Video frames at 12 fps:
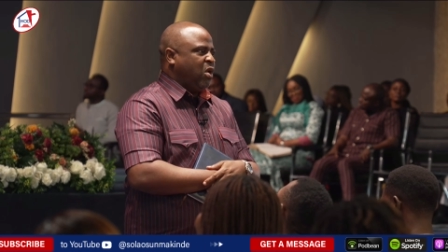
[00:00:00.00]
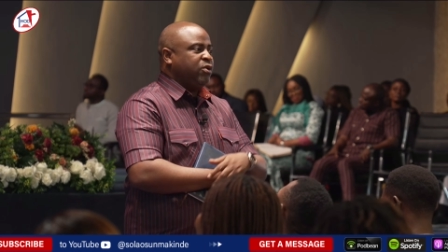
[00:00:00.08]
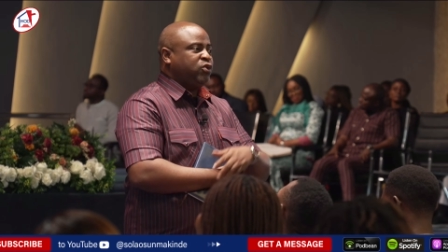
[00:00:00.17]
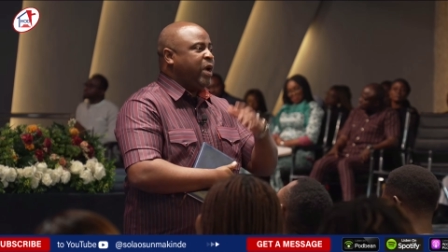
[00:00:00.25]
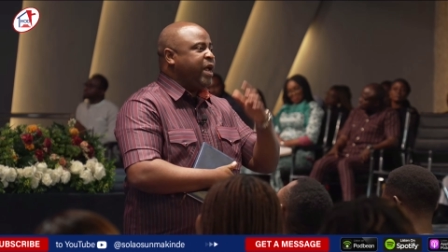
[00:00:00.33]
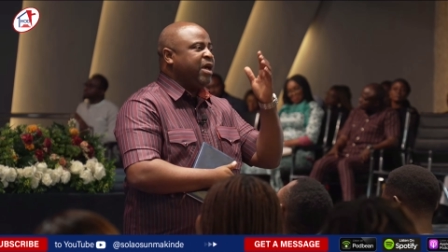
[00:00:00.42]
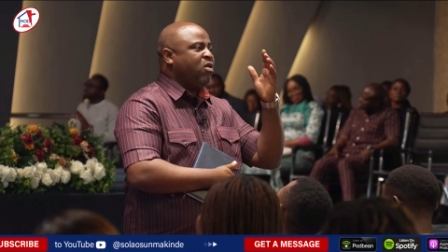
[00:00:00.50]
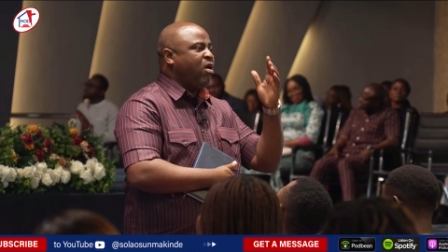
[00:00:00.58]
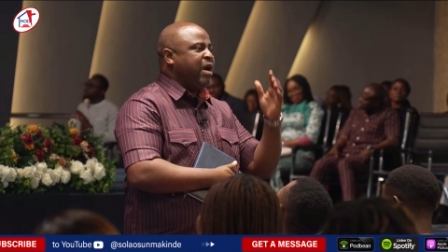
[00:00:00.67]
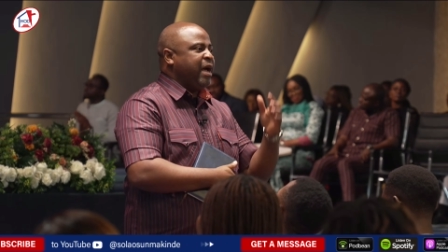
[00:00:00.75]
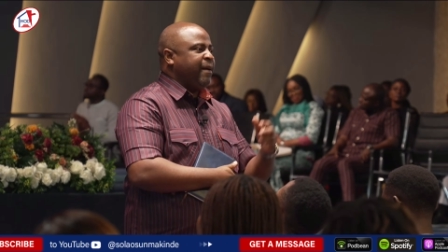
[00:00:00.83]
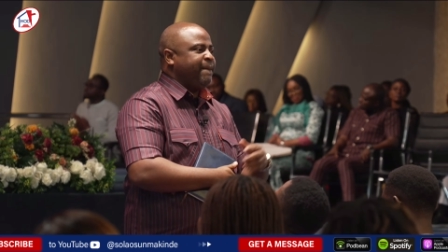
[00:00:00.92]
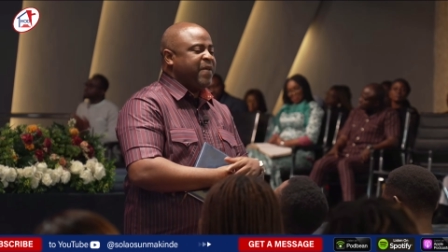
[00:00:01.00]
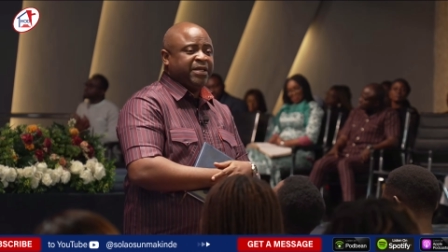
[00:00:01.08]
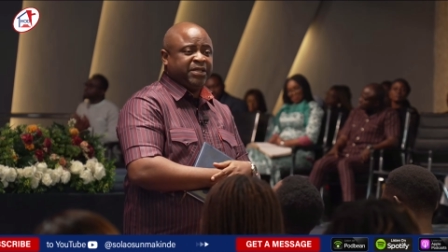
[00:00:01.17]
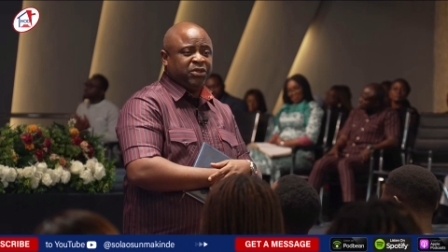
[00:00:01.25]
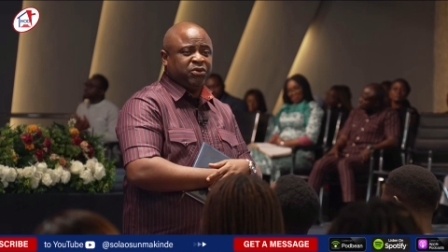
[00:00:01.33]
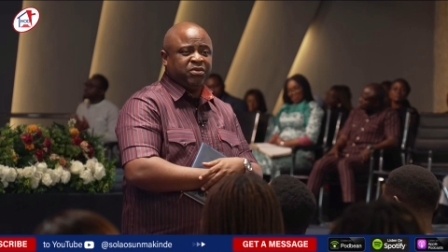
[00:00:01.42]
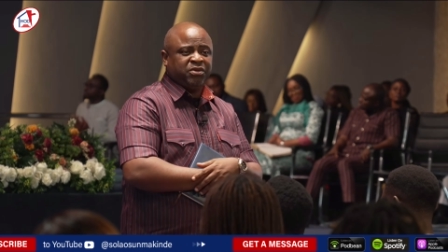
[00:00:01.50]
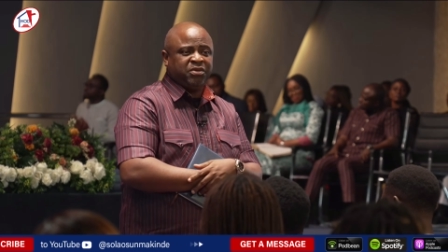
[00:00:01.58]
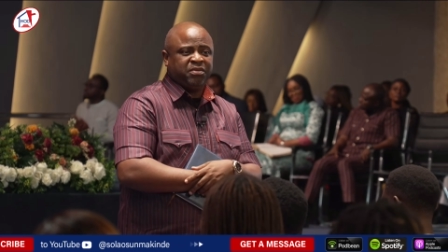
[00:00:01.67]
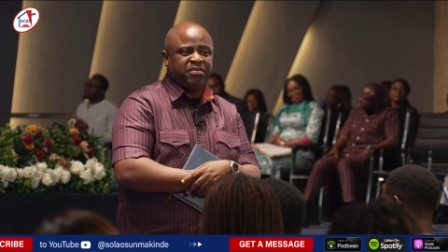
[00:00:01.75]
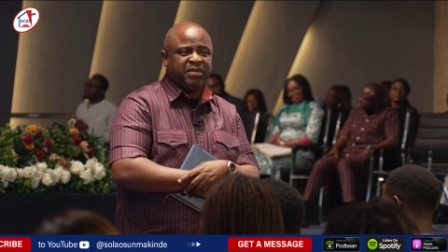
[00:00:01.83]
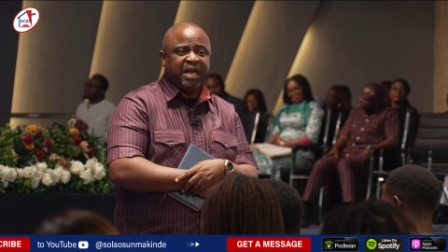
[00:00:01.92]
Turn to any corner. That's the
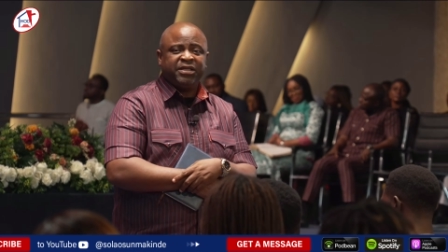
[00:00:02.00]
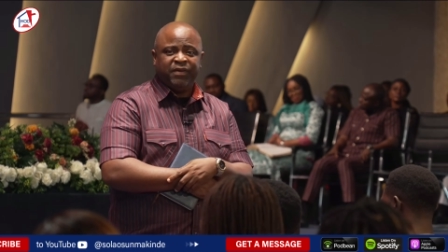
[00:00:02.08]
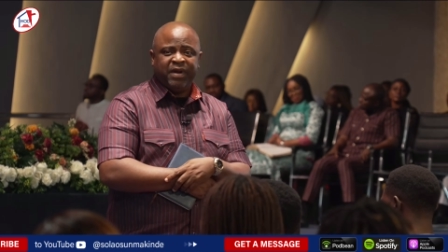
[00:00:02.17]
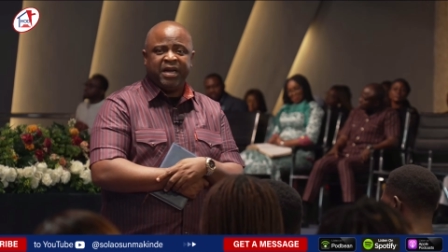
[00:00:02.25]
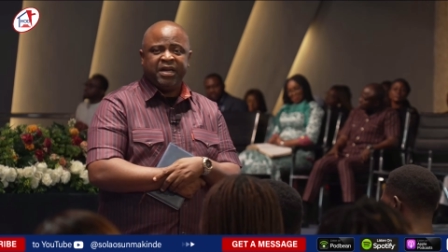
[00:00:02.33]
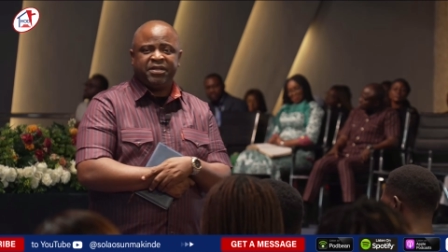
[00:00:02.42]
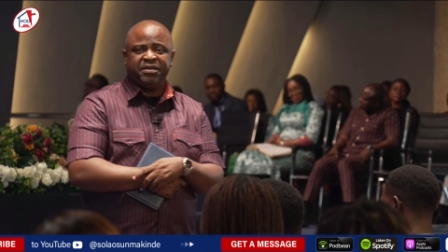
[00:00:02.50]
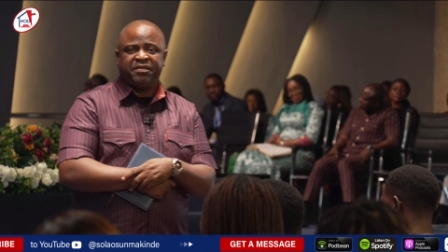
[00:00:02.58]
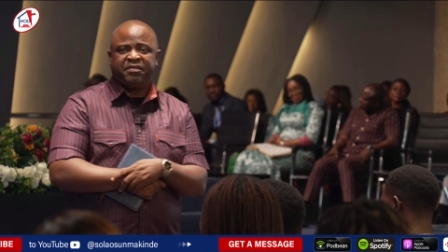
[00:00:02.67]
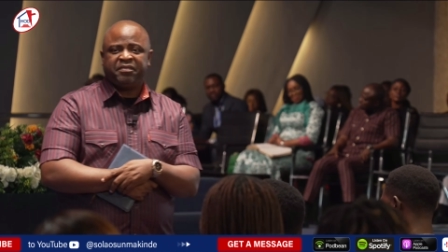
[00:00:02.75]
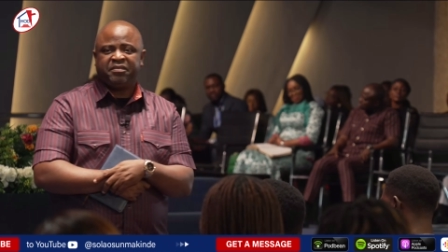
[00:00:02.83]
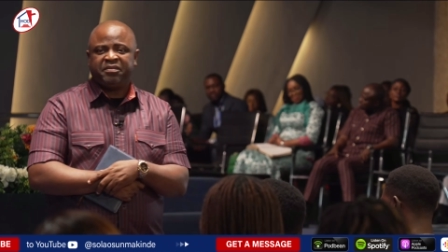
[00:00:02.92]
truth. That's the reality.